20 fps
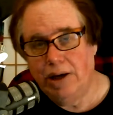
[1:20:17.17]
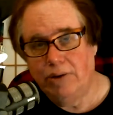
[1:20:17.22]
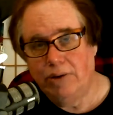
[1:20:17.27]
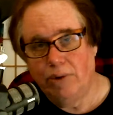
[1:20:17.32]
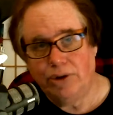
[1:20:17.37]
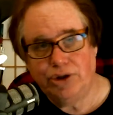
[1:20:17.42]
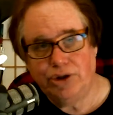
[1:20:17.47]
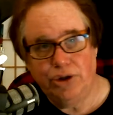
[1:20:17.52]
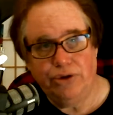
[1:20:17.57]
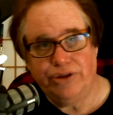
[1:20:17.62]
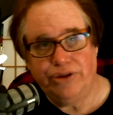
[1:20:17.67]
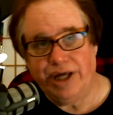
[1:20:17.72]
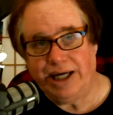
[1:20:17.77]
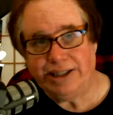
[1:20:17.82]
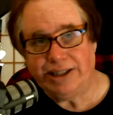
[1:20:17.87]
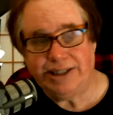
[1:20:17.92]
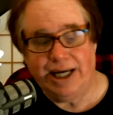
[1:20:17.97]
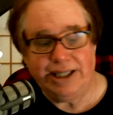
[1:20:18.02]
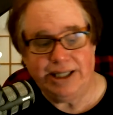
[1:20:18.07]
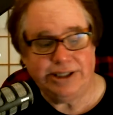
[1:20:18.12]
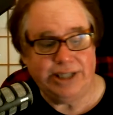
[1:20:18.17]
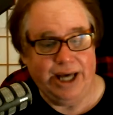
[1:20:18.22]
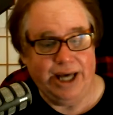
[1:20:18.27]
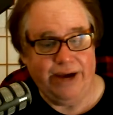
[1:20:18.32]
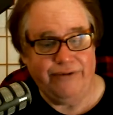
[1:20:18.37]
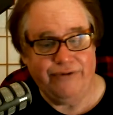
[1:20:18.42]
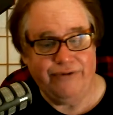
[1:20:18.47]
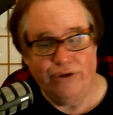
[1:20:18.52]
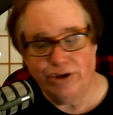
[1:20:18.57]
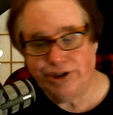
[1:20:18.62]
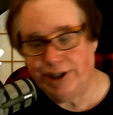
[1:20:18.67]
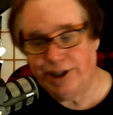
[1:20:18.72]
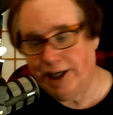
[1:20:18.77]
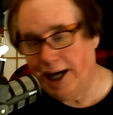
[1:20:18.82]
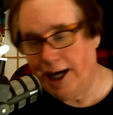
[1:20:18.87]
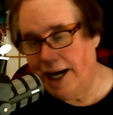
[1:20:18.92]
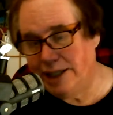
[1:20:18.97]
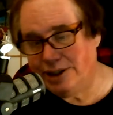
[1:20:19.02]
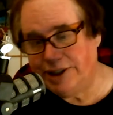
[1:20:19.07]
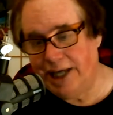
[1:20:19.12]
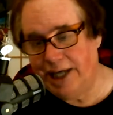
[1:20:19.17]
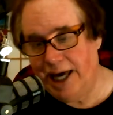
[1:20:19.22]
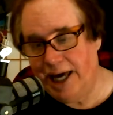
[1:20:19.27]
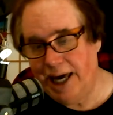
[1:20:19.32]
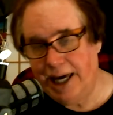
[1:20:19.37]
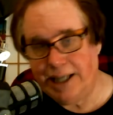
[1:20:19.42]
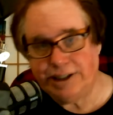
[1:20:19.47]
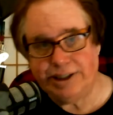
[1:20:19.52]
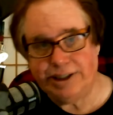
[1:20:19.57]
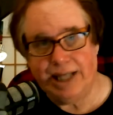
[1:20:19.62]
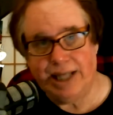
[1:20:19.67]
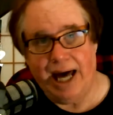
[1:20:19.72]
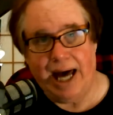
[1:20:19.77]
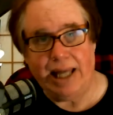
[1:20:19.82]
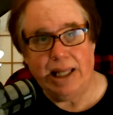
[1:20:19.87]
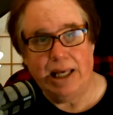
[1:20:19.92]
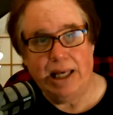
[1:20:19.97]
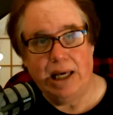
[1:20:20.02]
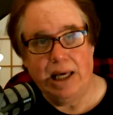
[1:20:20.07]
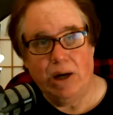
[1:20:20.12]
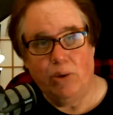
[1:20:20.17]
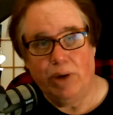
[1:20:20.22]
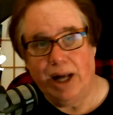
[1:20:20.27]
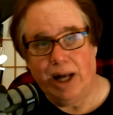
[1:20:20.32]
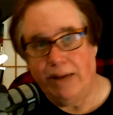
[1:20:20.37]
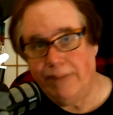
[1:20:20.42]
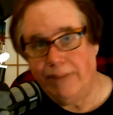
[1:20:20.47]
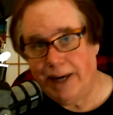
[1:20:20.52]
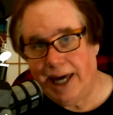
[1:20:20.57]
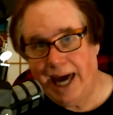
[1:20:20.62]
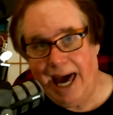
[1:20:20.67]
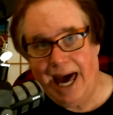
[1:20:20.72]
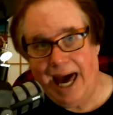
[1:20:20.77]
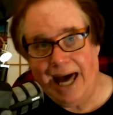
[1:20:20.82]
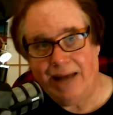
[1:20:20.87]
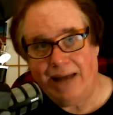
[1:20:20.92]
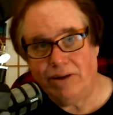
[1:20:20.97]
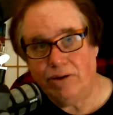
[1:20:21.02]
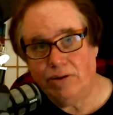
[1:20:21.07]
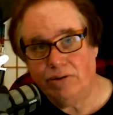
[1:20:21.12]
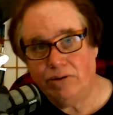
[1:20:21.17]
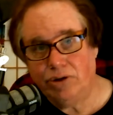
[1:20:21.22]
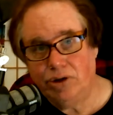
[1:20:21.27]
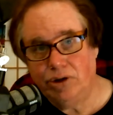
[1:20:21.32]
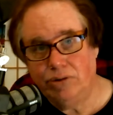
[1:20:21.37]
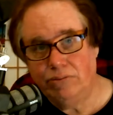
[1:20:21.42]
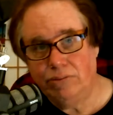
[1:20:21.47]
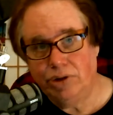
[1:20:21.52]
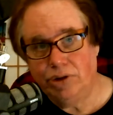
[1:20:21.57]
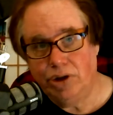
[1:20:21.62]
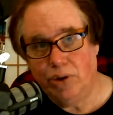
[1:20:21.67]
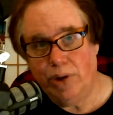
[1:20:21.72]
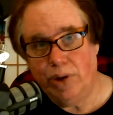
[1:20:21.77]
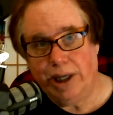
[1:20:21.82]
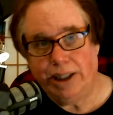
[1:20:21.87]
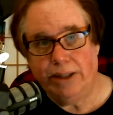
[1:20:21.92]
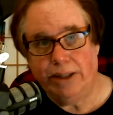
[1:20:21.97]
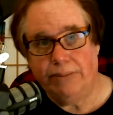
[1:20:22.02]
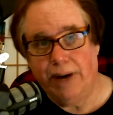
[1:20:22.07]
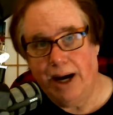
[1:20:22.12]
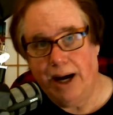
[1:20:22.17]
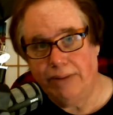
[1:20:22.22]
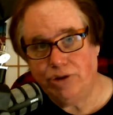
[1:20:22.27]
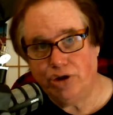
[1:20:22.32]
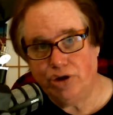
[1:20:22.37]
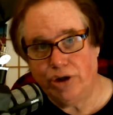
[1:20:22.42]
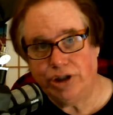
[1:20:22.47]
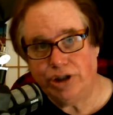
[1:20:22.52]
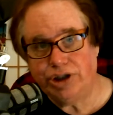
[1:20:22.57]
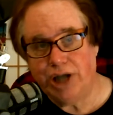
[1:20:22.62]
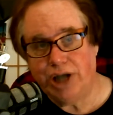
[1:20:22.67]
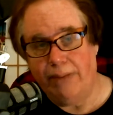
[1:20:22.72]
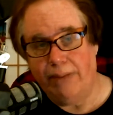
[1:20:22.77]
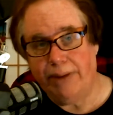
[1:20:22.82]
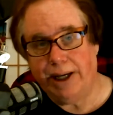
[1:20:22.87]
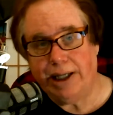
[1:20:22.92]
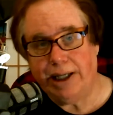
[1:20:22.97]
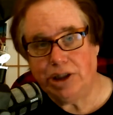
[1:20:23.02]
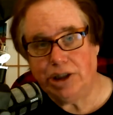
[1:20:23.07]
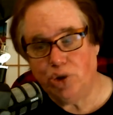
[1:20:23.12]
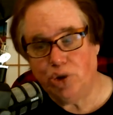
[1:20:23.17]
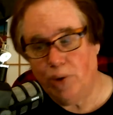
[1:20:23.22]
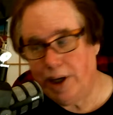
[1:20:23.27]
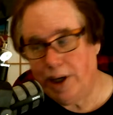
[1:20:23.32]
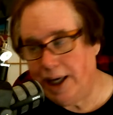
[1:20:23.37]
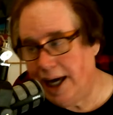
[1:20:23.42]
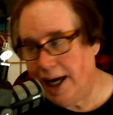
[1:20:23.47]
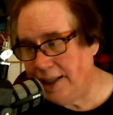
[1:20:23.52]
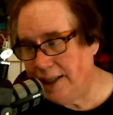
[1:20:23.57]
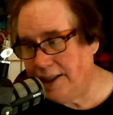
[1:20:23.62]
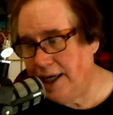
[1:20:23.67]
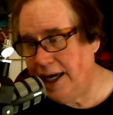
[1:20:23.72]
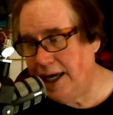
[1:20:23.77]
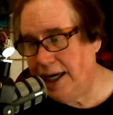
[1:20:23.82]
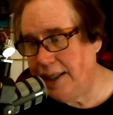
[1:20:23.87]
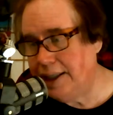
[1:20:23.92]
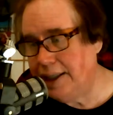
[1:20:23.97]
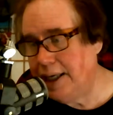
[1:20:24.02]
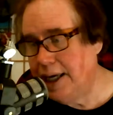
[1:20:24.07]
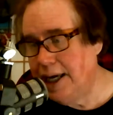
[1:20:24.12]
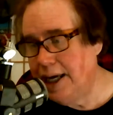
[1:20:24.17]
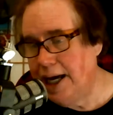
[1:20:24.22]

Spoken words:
Well, two things I say. First thing I say is that when I began doing the Bob Joyce topic in 2018,